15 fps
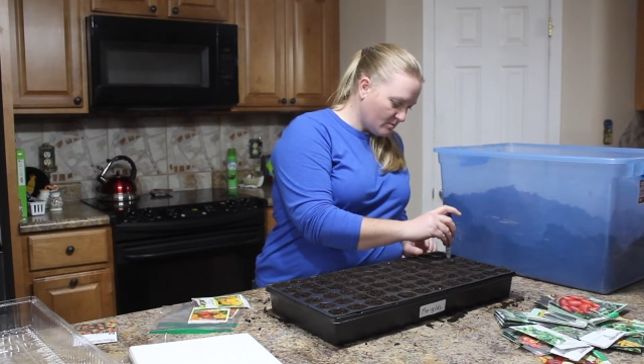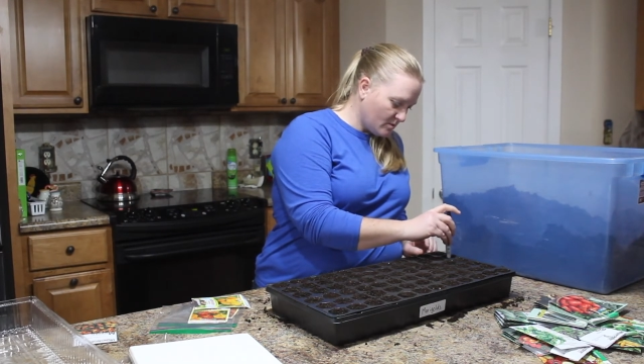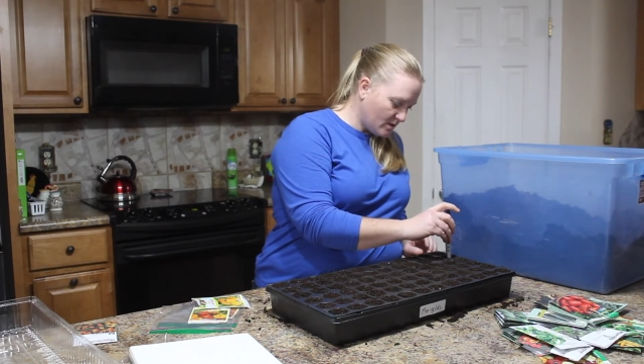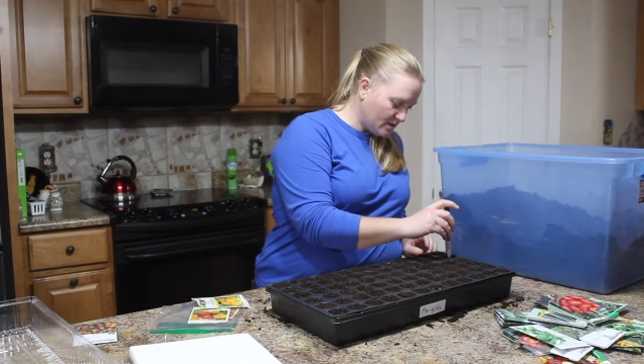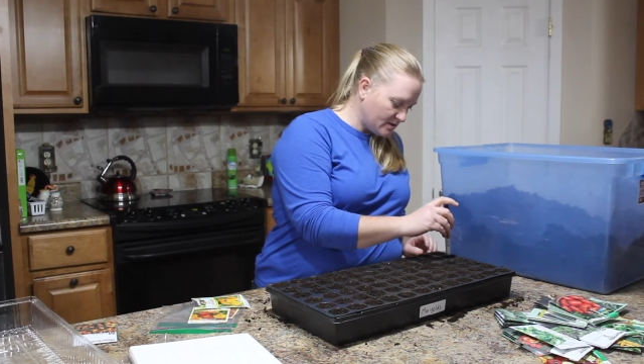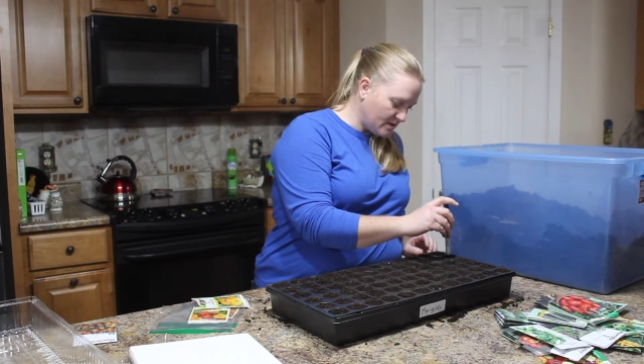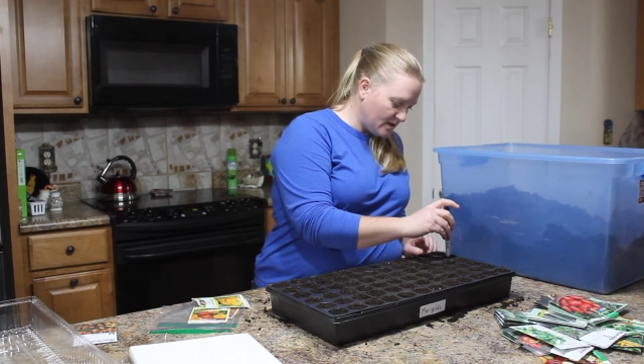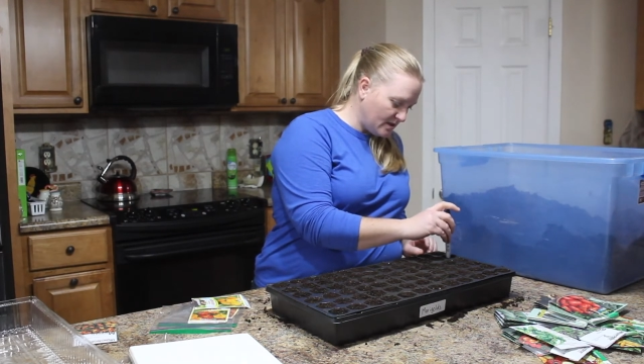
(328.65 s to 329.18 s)

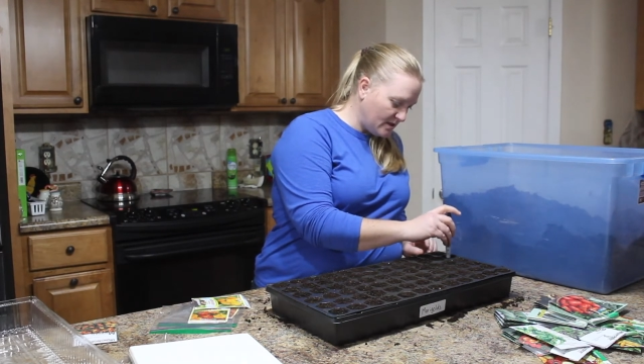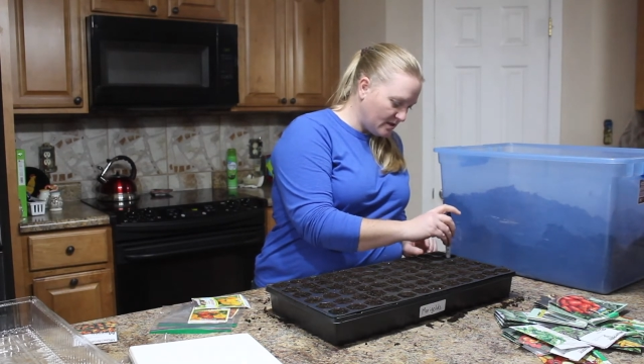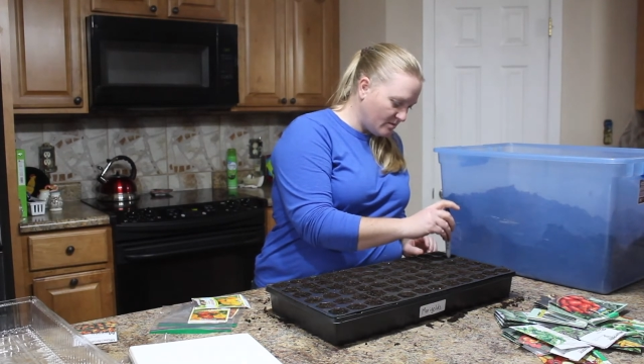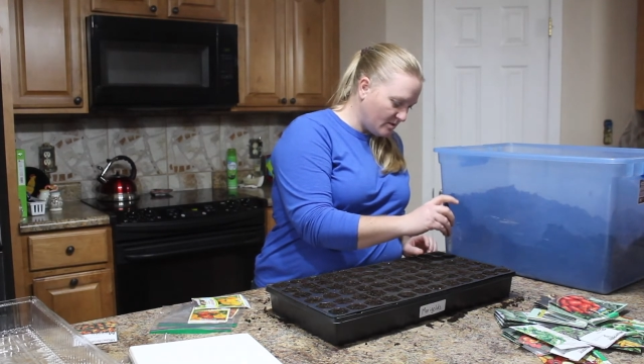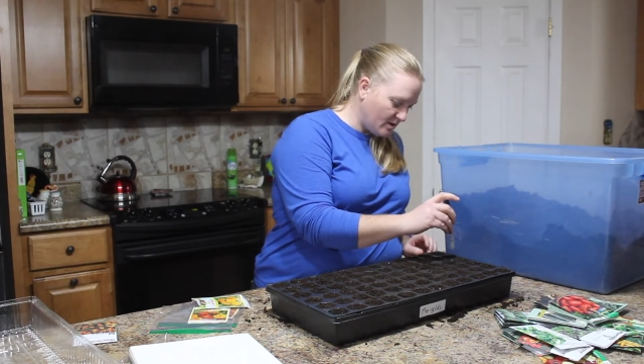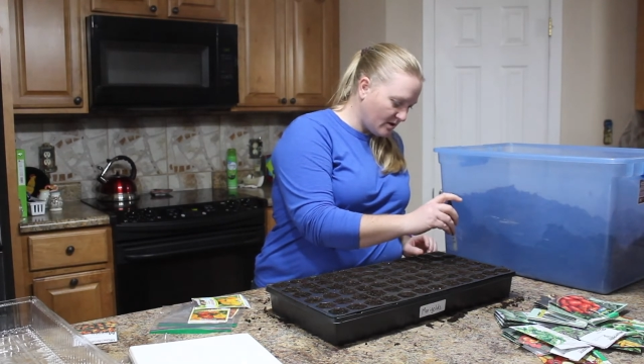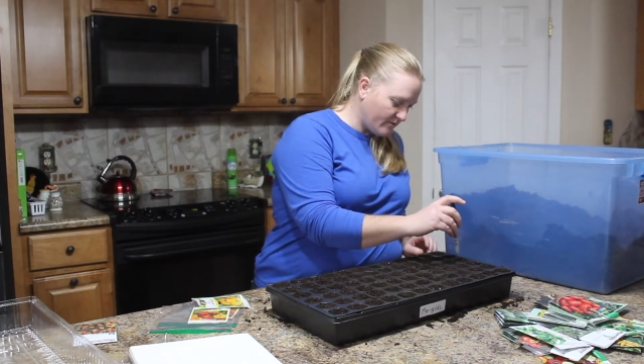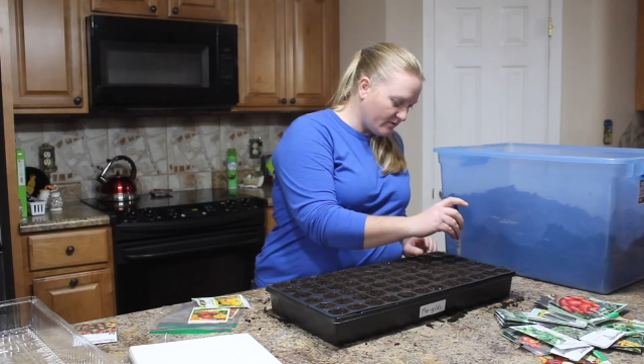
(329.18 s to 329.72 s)
because they need to
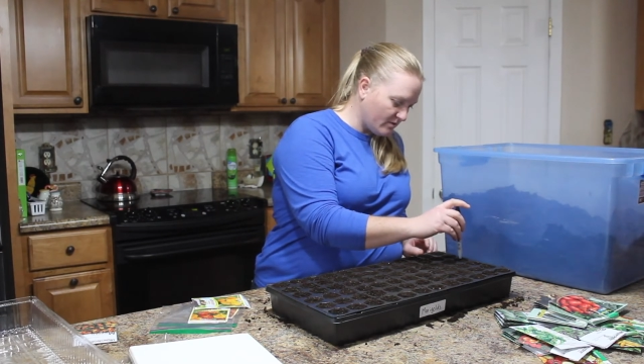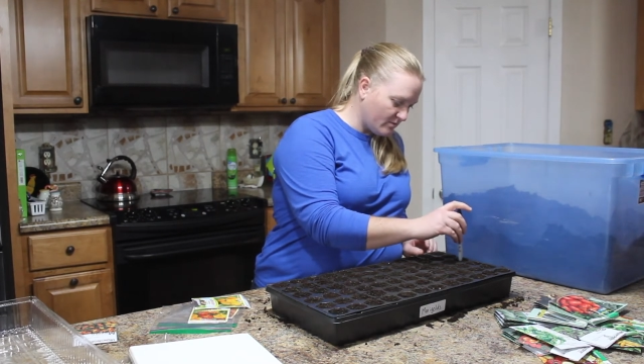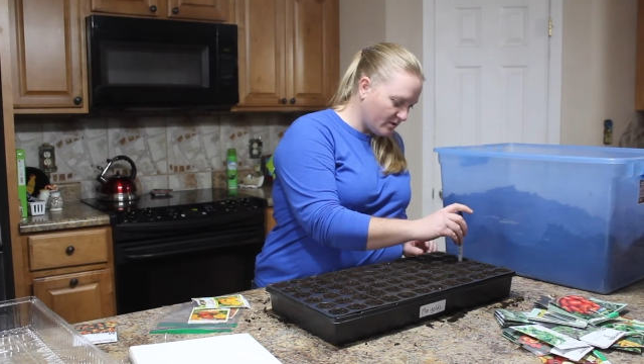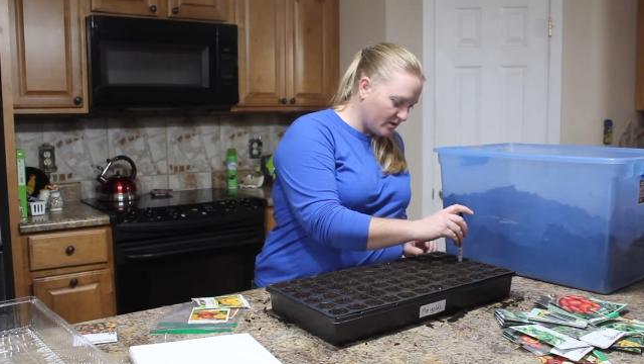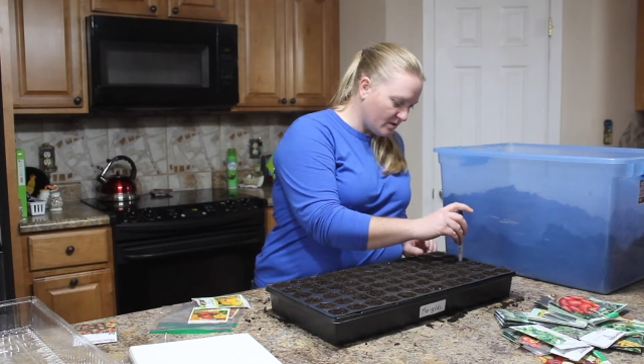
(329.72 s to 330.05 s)
be covered with